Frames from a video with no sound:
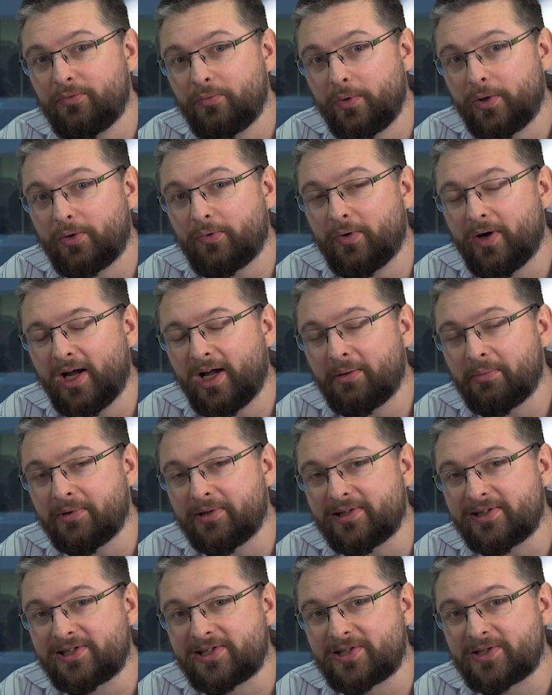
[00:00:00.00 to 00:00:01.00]

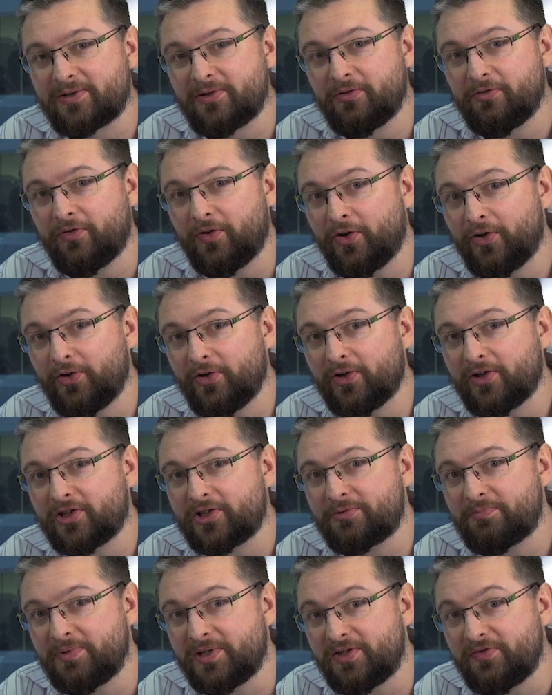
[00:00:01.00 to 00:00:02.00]
requirements for your
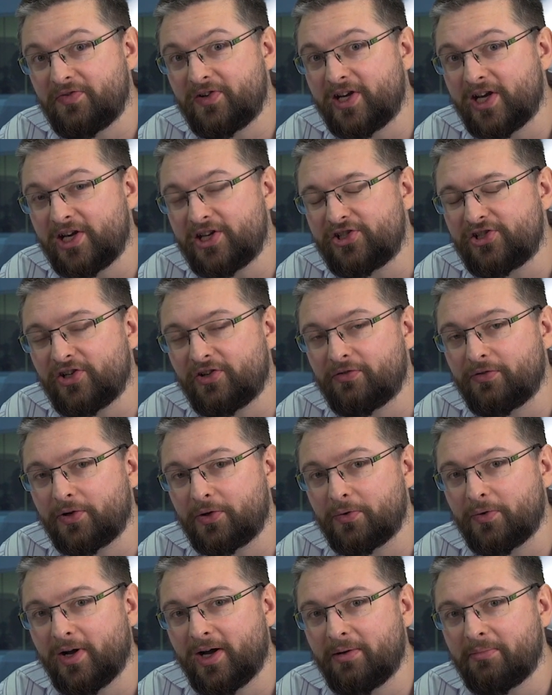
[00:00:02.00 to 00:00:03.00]
specification of
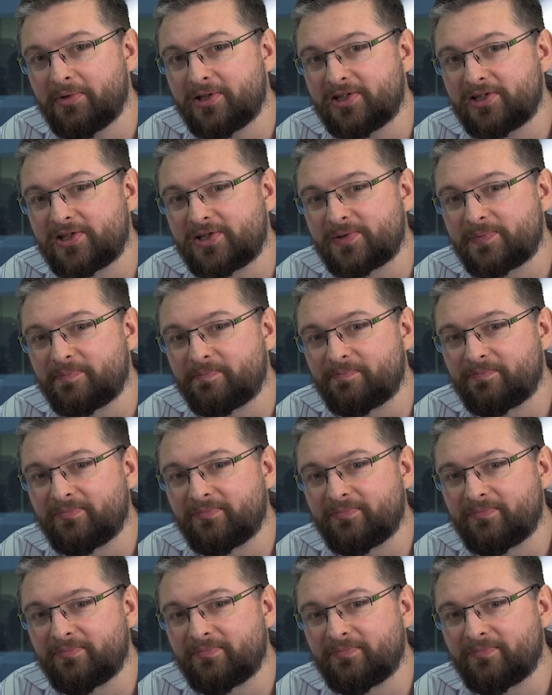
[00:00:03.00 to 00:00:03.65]
requirements,